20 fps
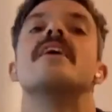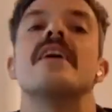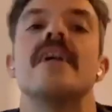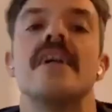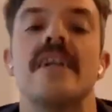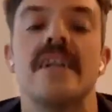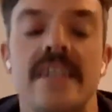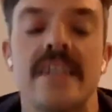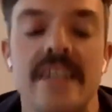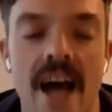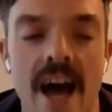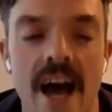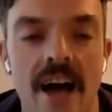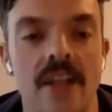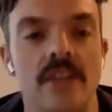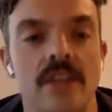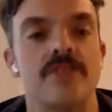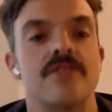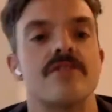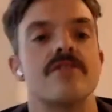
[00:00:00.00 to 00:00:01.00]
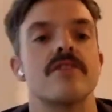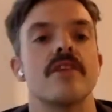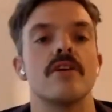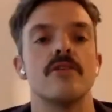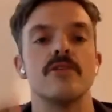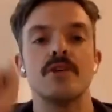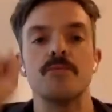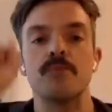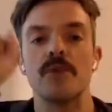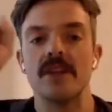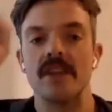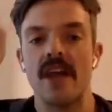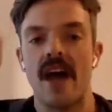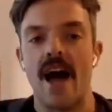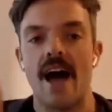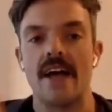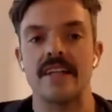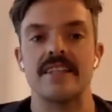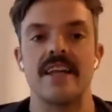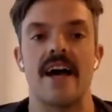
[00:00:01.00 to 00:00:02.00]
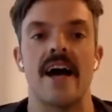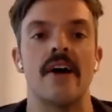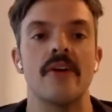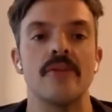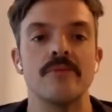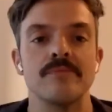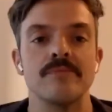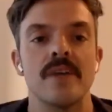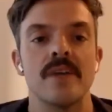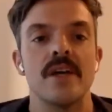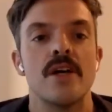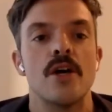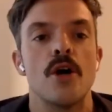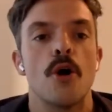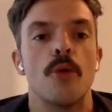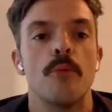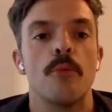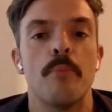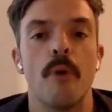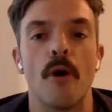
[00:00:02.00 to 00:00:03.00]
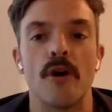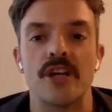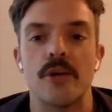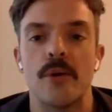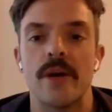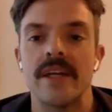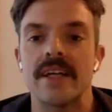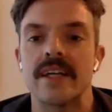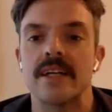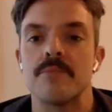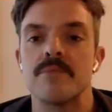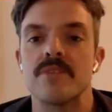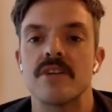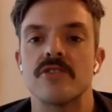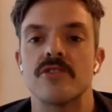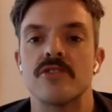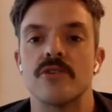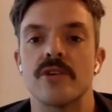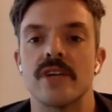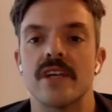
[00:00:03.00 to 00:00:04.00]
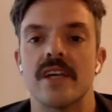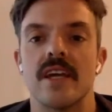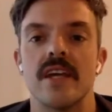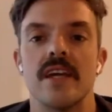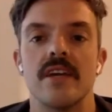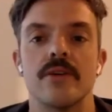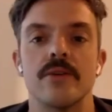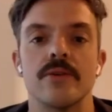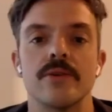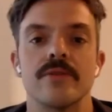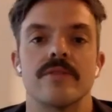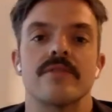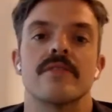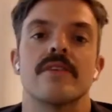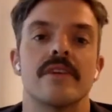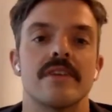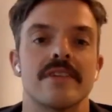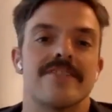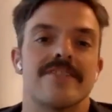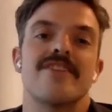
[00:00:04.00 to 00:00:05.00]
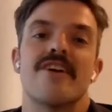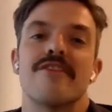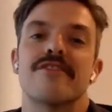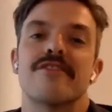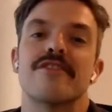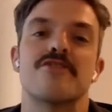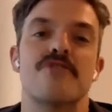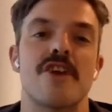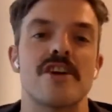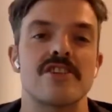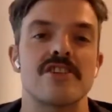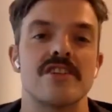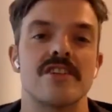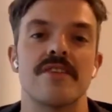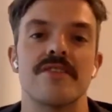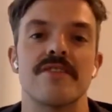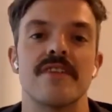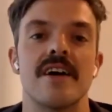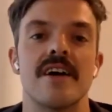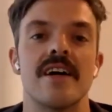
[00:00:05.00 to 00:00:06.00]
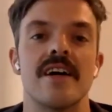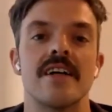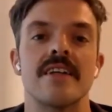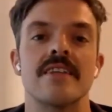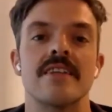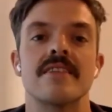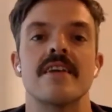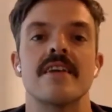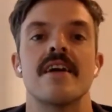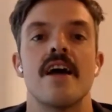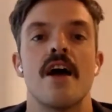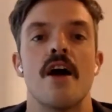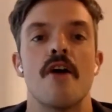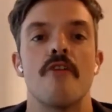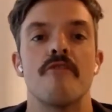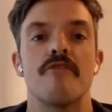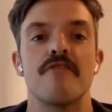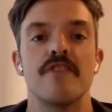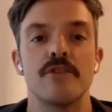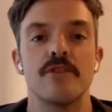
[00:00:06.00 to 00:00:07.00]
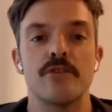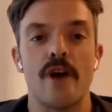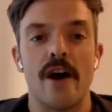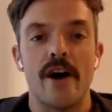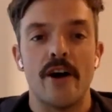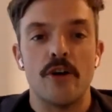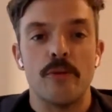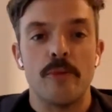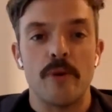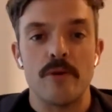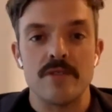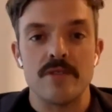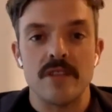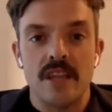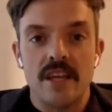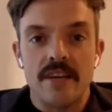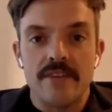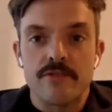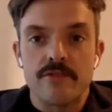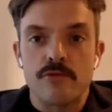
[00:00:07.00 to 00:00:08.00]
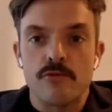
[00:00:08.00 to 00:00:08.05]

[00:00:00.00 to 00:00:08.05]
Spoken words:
Inhale, slowly bring the head down. Body weight comes on your heels. Soft contraction of the thighs. Feel your elbows lift,